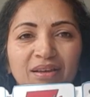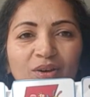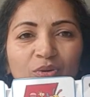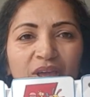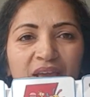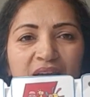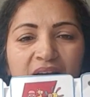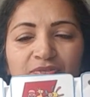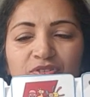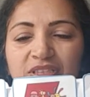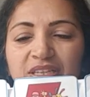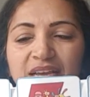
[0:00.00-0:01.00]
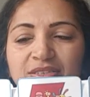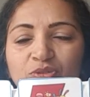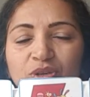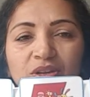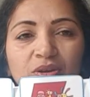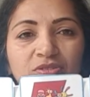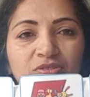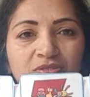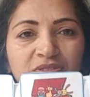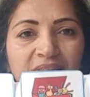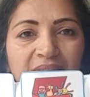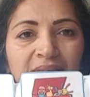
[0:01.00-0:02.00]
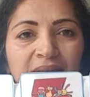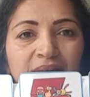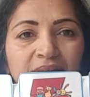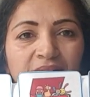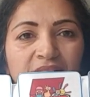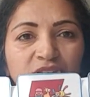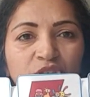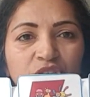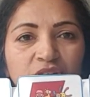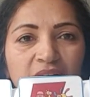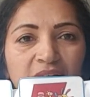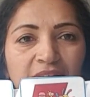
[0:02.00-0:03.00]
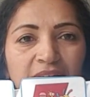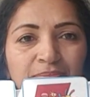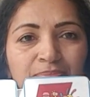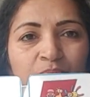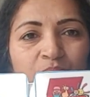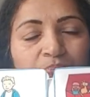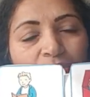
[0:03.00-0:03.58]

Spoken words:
Okay, after that you can also say lunchtime.